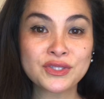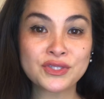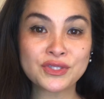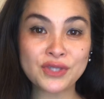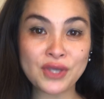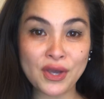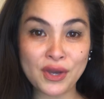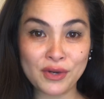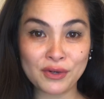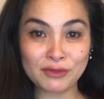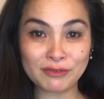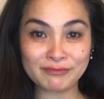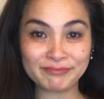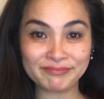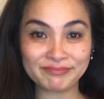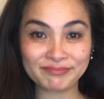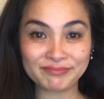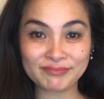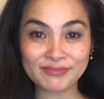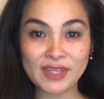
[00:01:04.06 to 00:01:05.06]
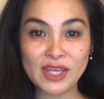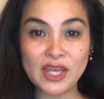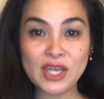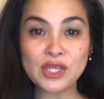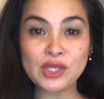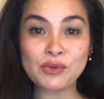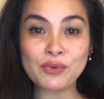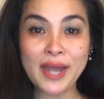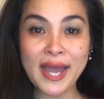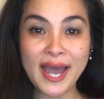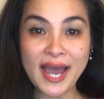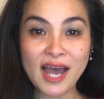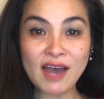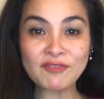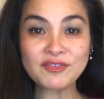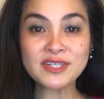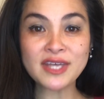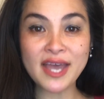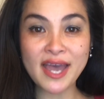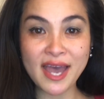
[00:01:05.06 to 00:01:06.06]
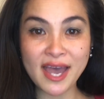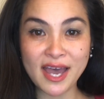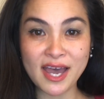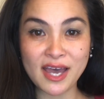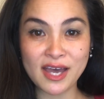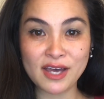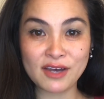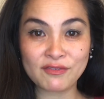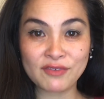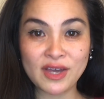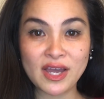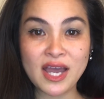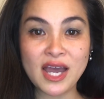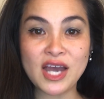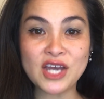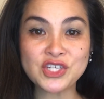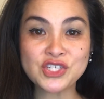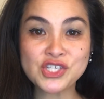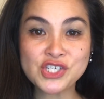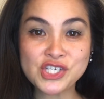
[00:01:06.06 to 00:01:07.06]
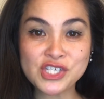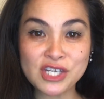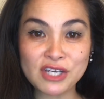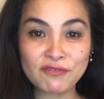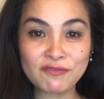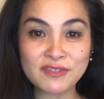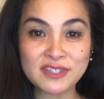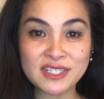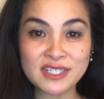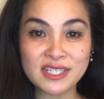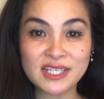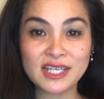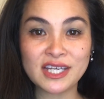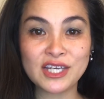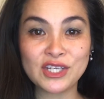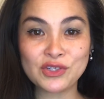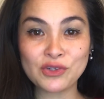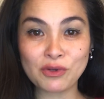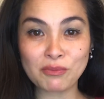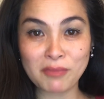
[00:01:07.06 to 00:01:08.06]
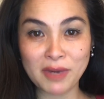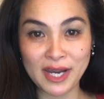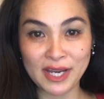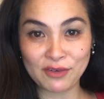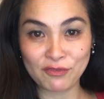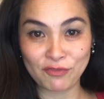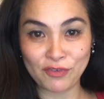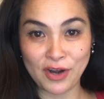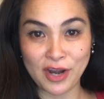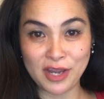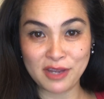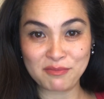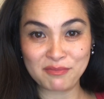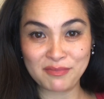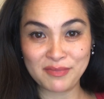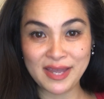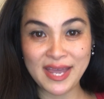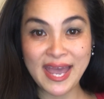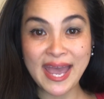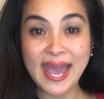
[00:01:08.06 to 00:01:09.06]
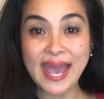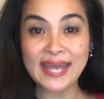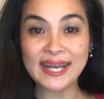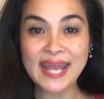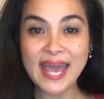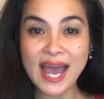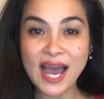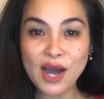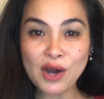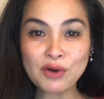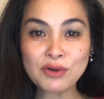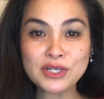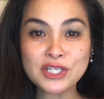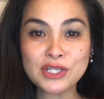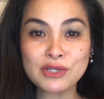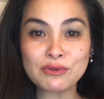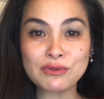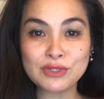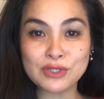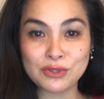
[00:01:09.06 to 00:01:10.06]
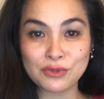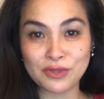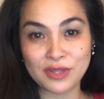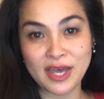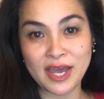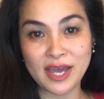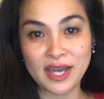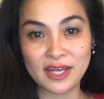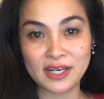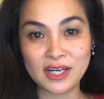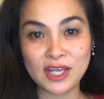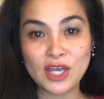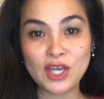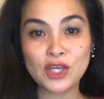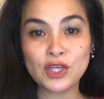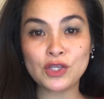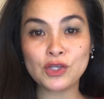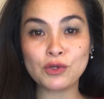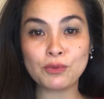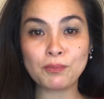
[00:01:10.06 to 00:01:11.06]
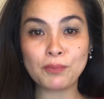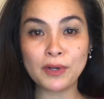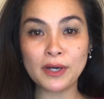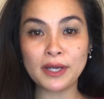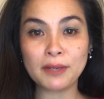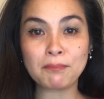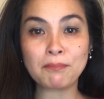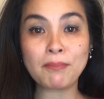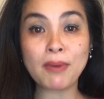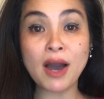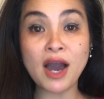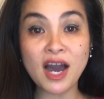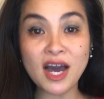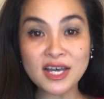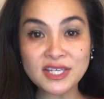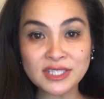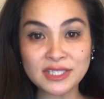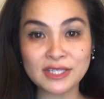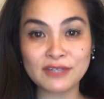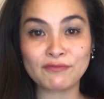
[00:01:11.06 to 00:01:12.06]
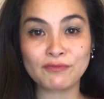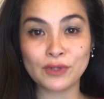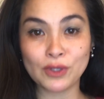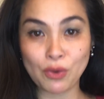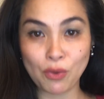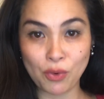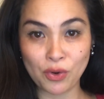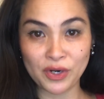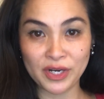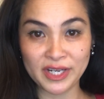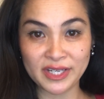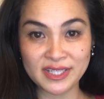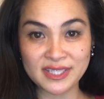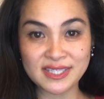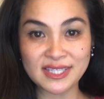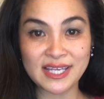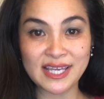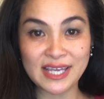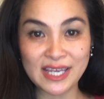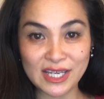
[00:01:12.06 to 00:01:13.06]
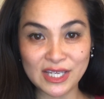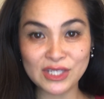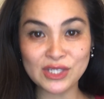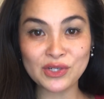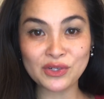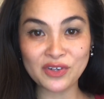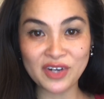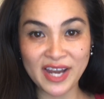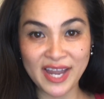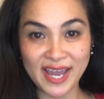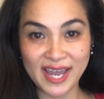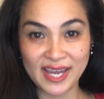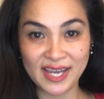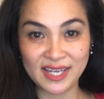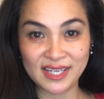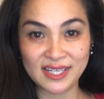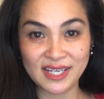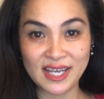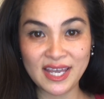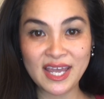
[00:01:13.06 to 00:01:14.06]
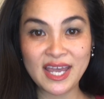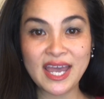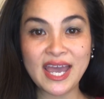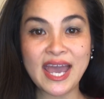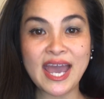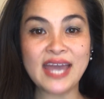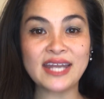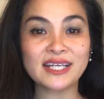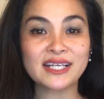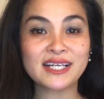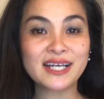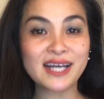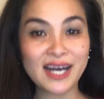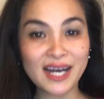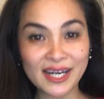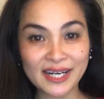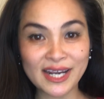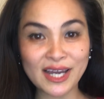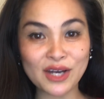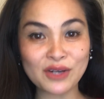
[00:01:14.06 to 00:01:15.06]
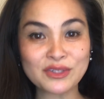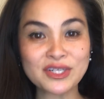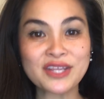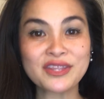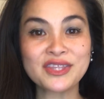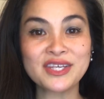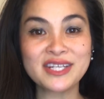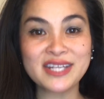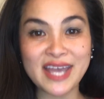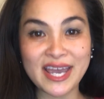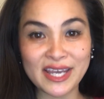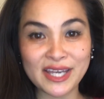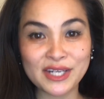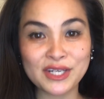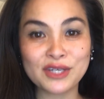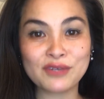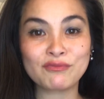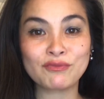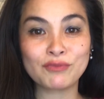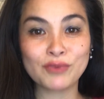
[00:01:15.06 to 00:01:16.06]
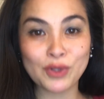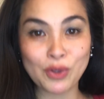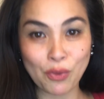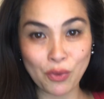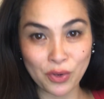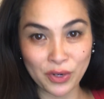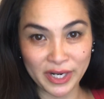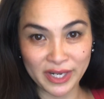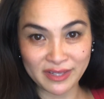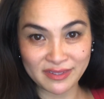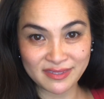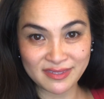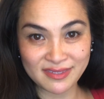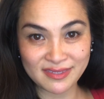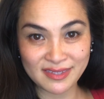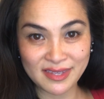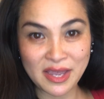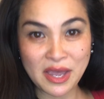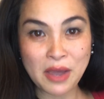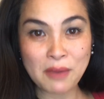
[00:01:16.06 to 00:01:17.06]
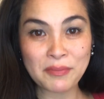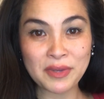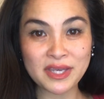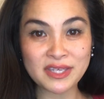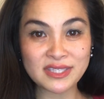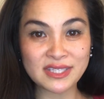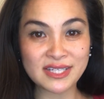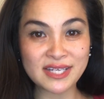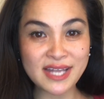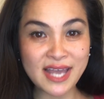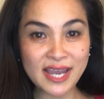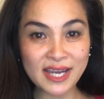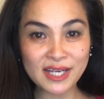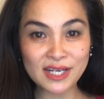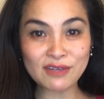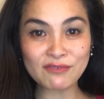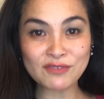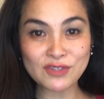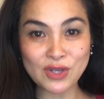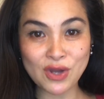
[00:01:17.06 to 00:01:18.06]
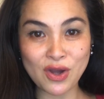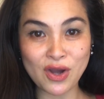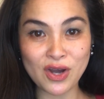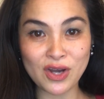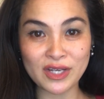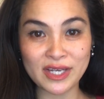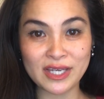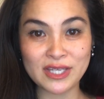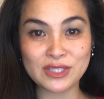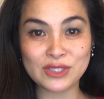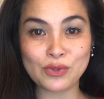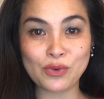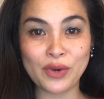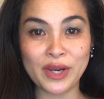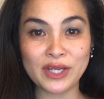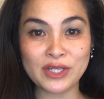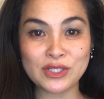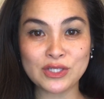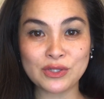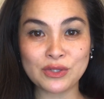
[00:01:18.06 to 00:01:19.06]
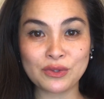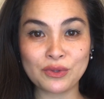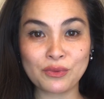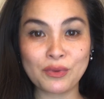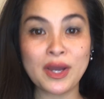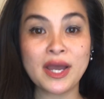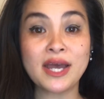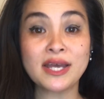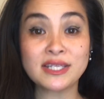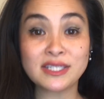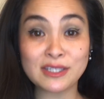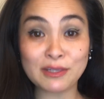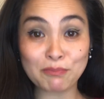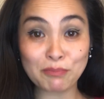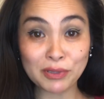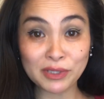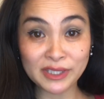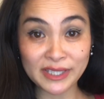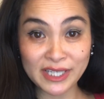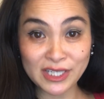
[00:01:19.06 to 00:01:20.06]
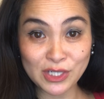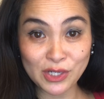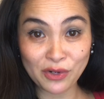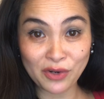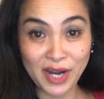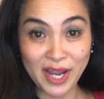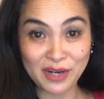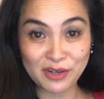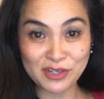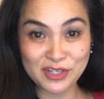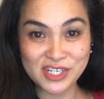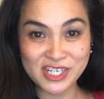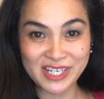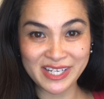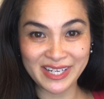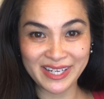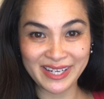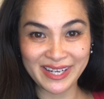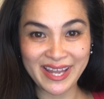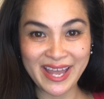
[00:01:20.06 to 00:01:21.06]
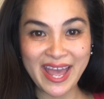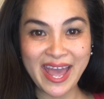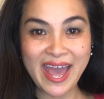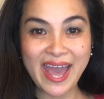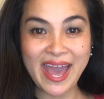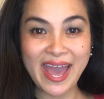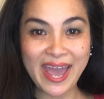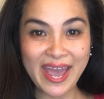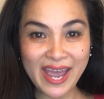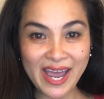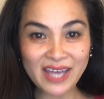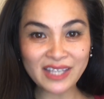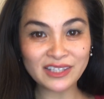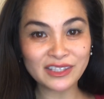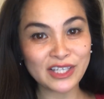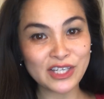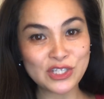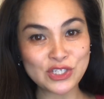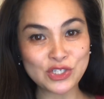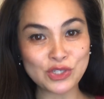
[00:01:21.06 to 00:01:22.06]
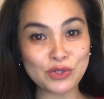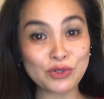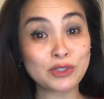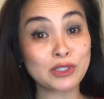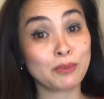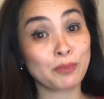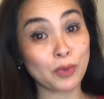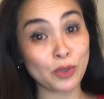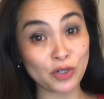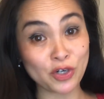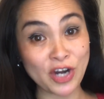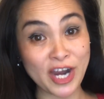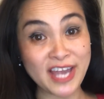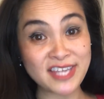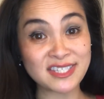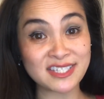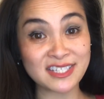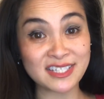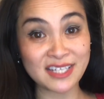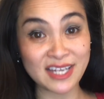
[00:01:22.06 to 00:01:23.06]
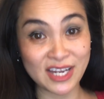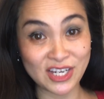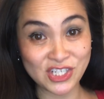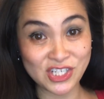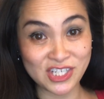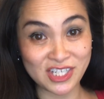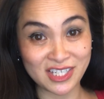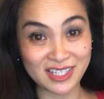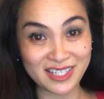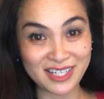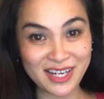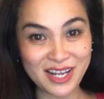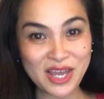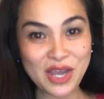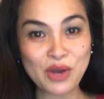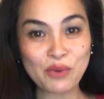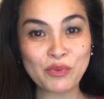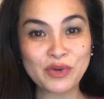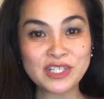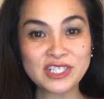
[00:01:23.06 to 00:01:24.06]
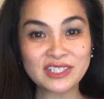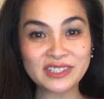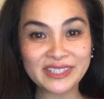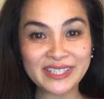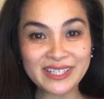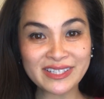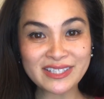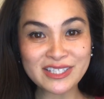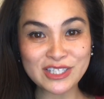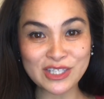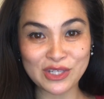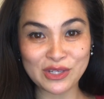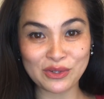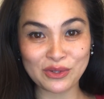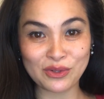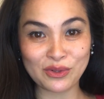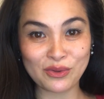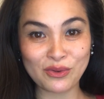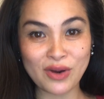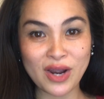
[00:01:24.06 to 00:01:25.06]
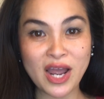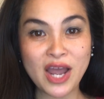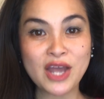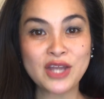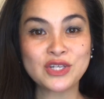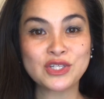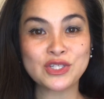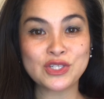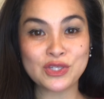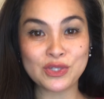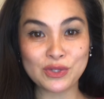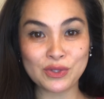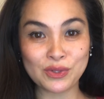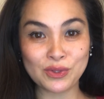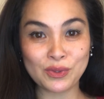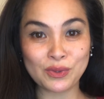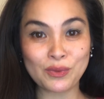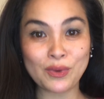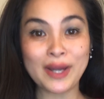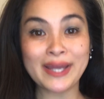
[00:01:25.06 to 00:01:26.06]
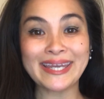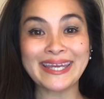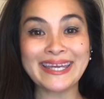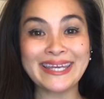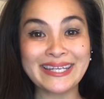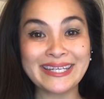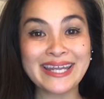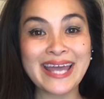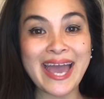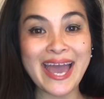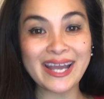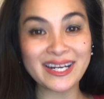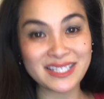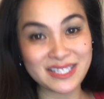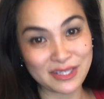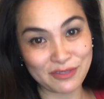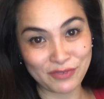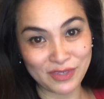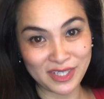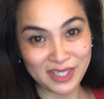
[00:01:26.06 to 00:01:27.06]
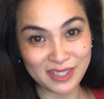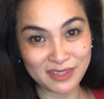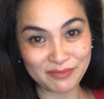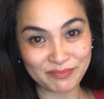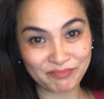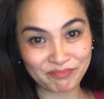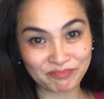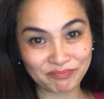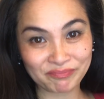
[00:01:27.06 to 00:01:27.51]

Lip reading: So you have to have a shift in your mind frame. And how do you do that? You put positive recordings in your head and cut out the negative recordings, because a negative talk is going to deplete your energy and lead you to procrastination, which leads you to inactivity.